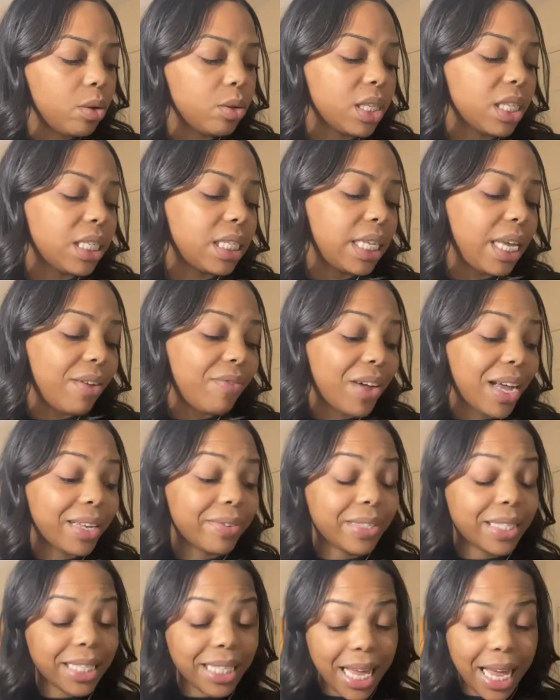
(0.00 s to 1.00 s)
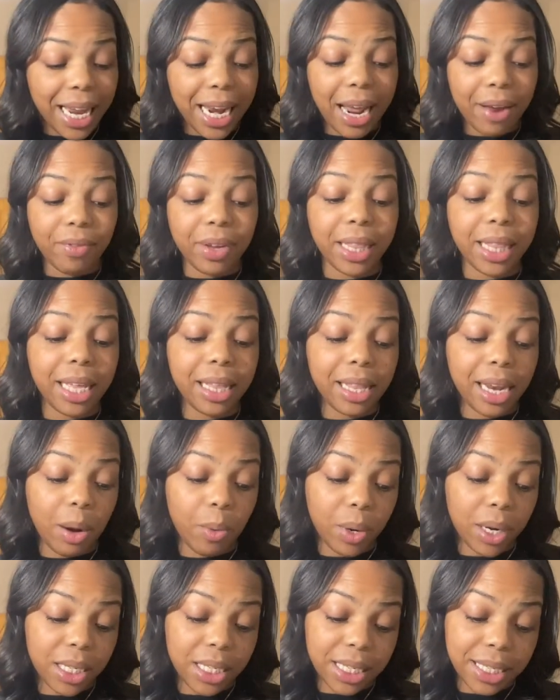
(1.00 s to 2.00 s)
and see if I've said everything that I
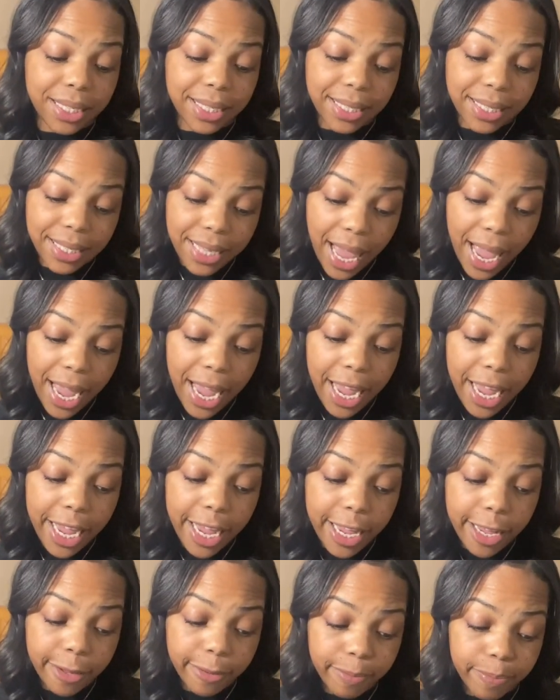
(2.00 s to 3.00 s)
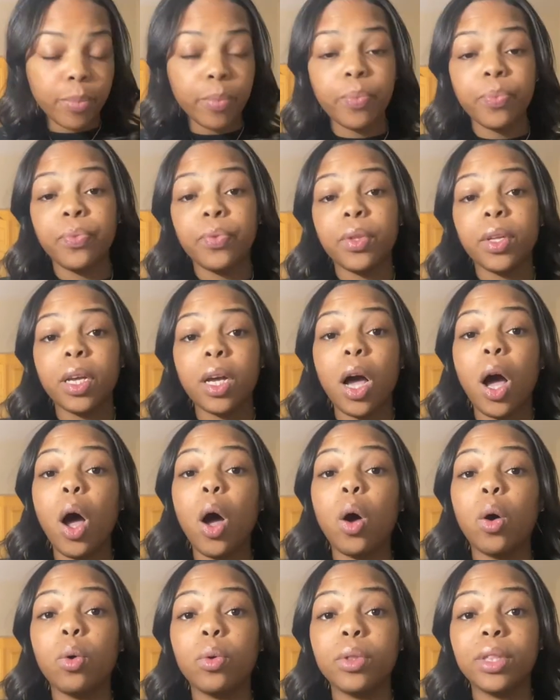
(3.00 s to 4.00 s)
wanted to say.
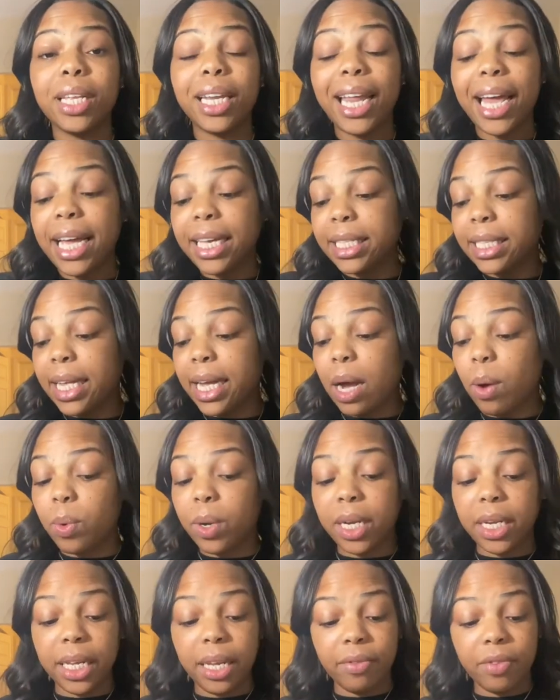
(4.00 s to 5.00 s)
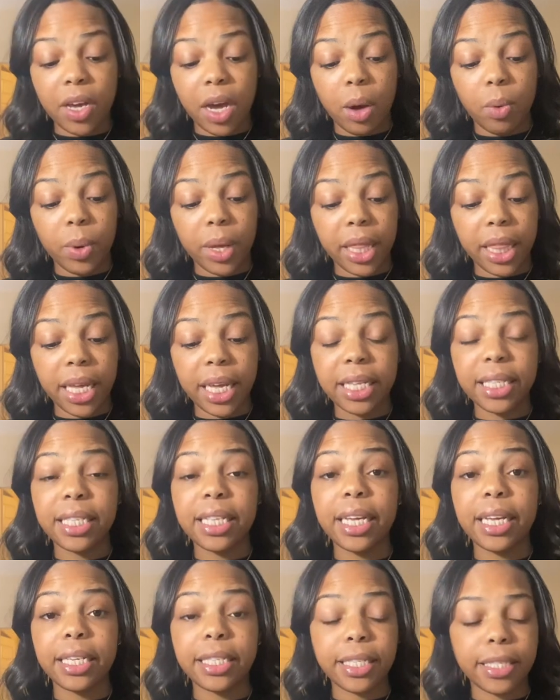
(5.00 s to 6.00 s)
Oh, the last thing I want to leave y'all with is
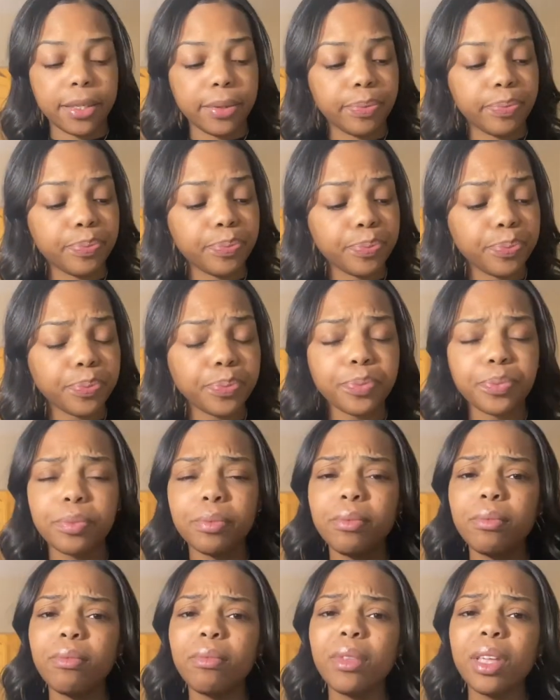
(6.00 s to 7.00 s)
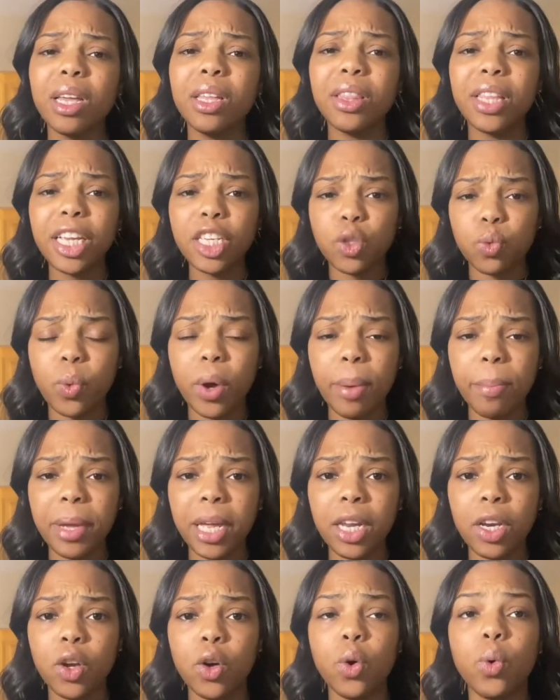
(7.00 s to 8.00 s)
this. These
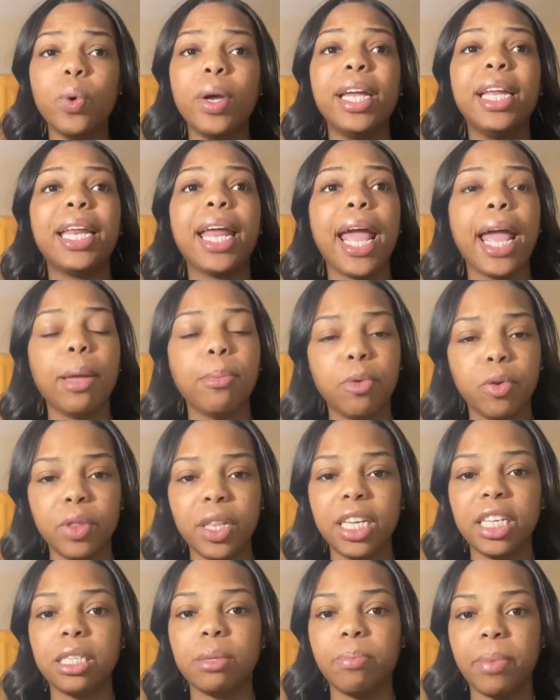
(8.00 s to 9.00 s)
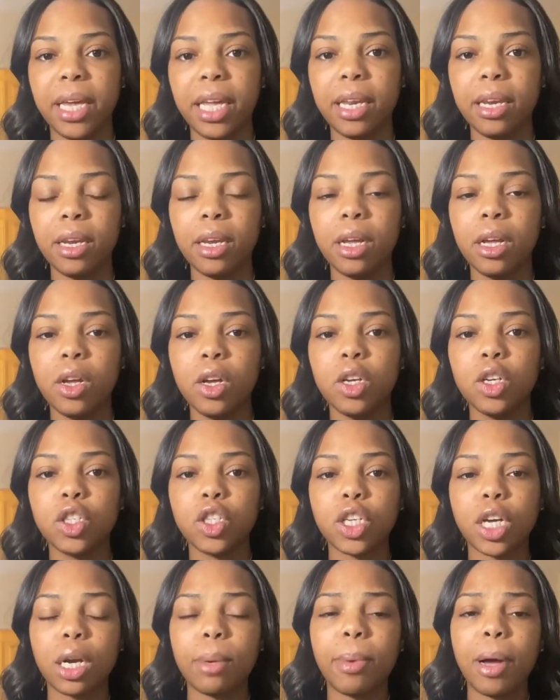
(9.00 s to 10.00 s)
women who enable these men,
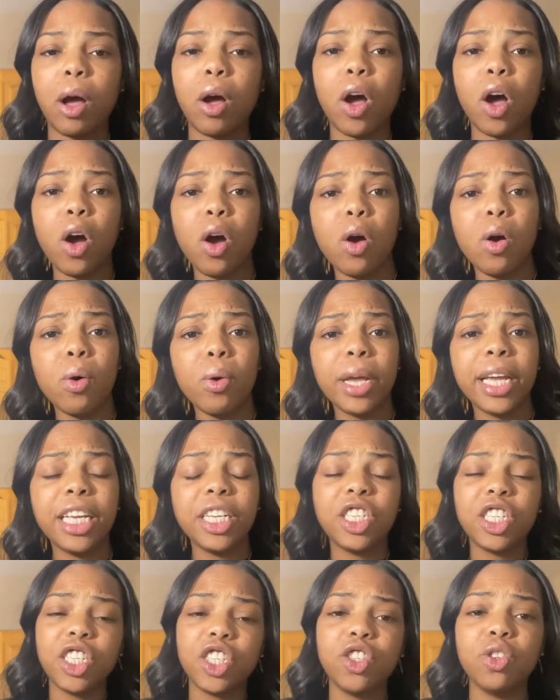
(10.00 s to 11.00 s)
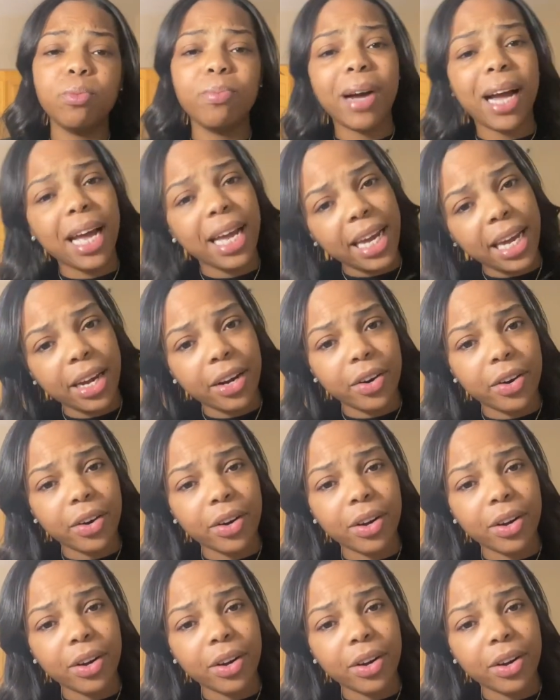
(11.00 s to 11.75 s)
talking about, oh, he just do my hair.